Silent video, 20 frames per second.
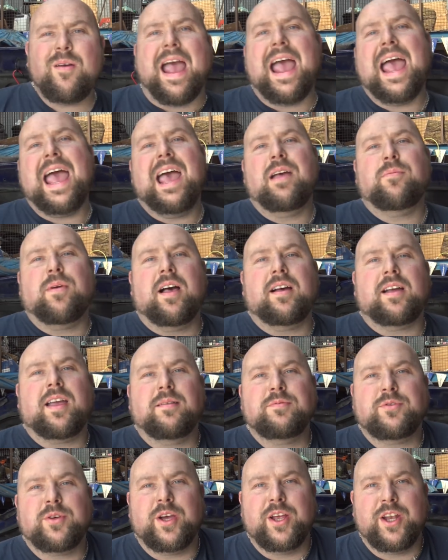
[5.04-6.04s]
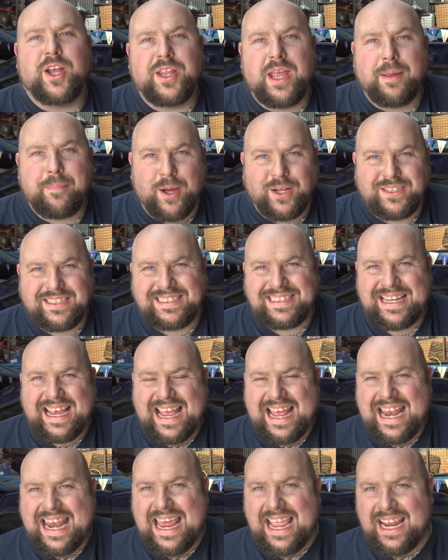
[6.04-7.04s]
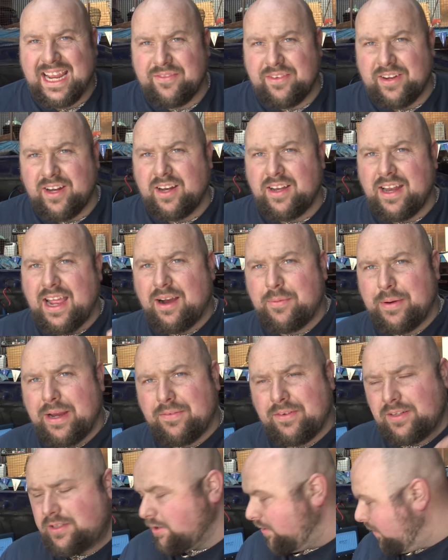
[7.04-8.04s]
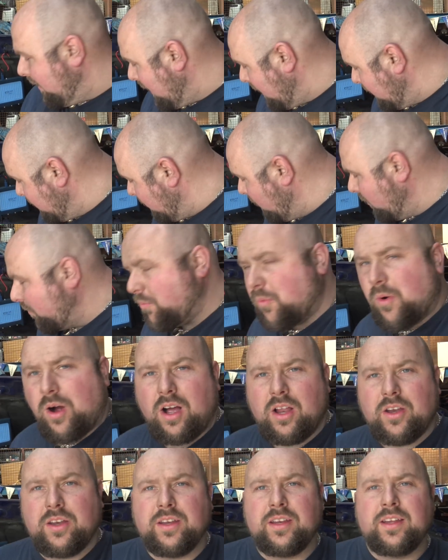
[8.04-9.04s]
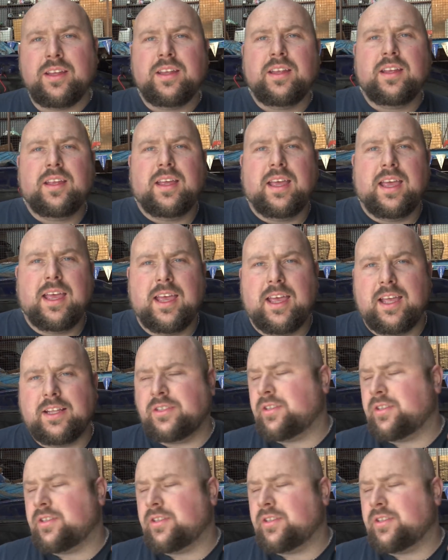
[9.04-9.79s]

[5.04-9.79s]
and welcome to another Bodgit and Leggit video. Now we have a 2001 uh,